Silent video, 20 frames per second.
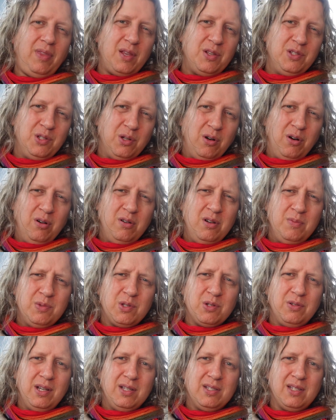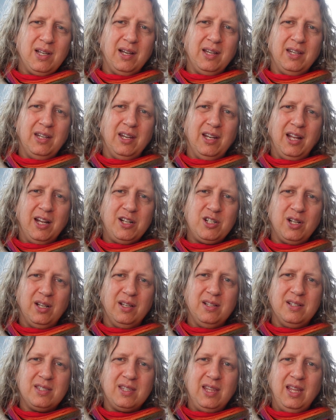So Occam's razor, in a nutshell,
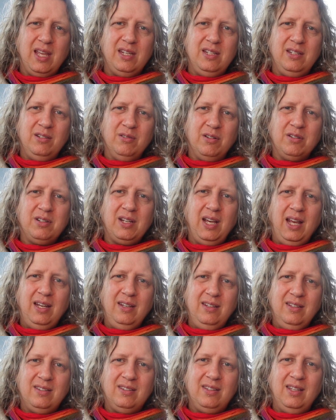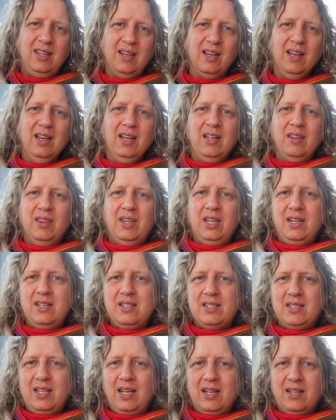is then not anything that
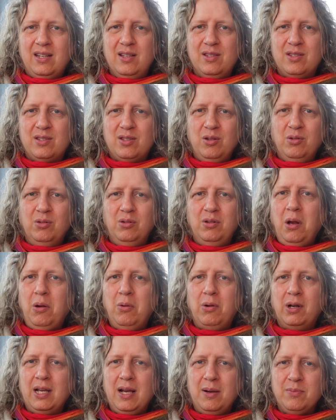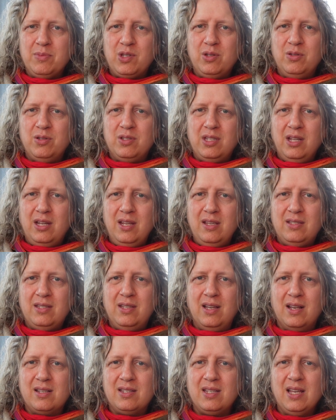is set in stone when it comes to
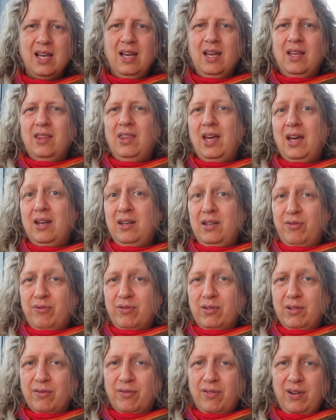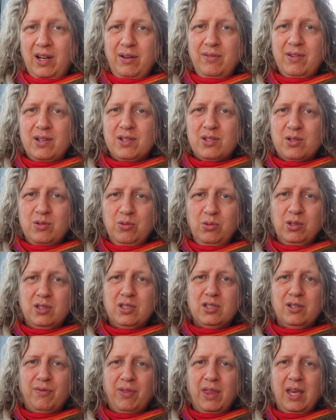statistics. There are different flavors,
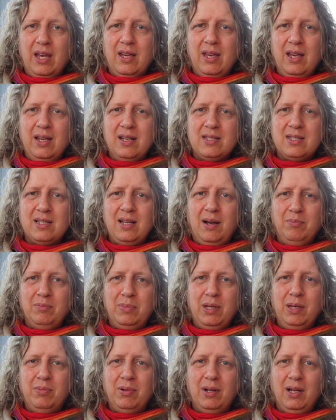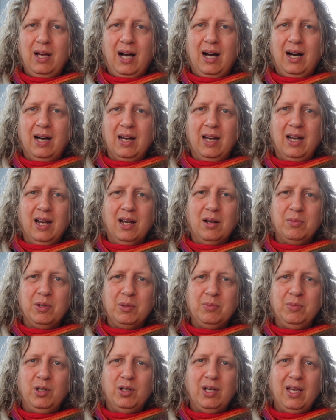schools of thinking. Some people are a little bit
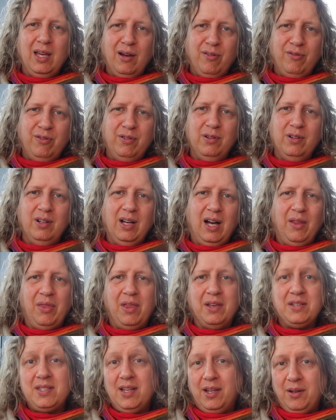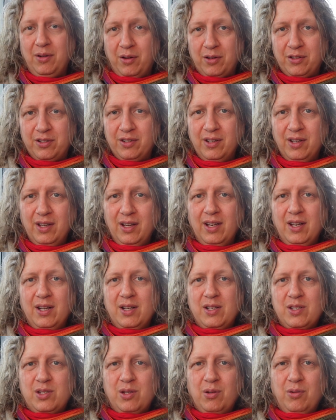more careful, others are not.
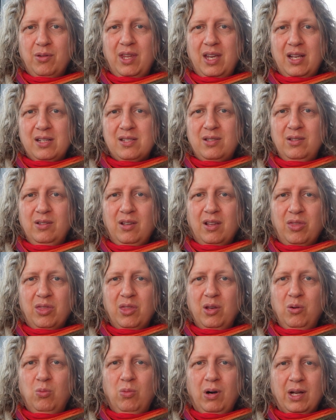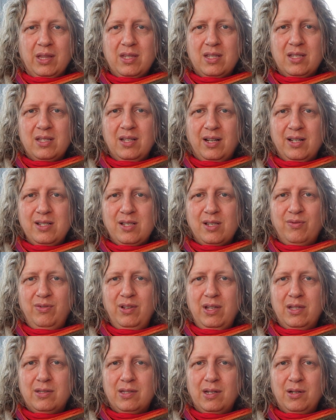So there's not the one size
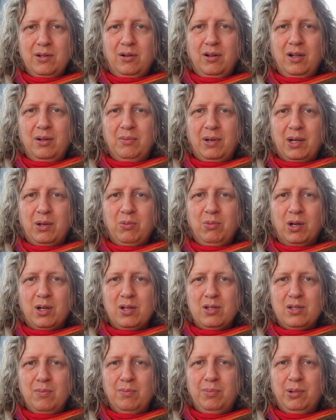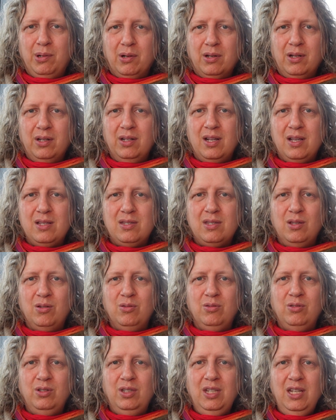fits it all, but what is important is you
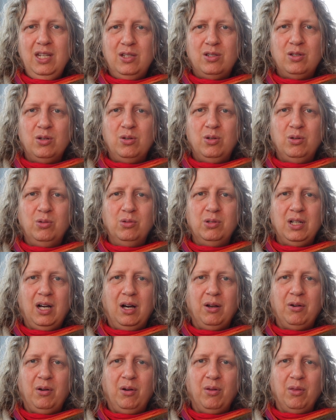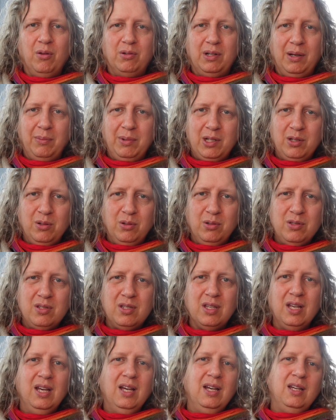need to go down all the rabbit holes.
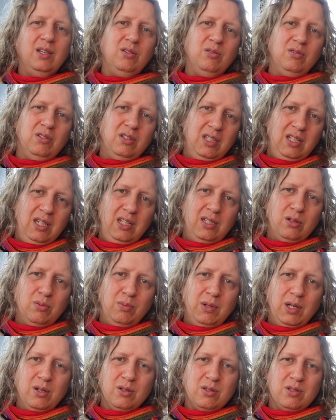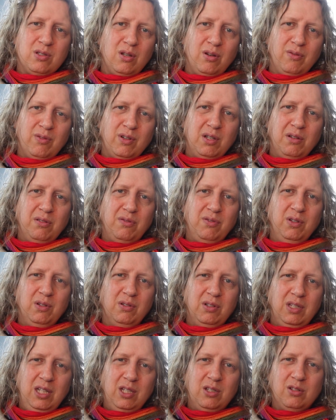You need to be conservative. You
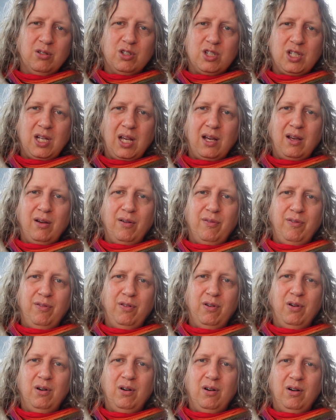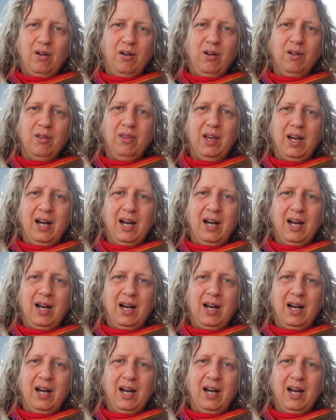need to check for all the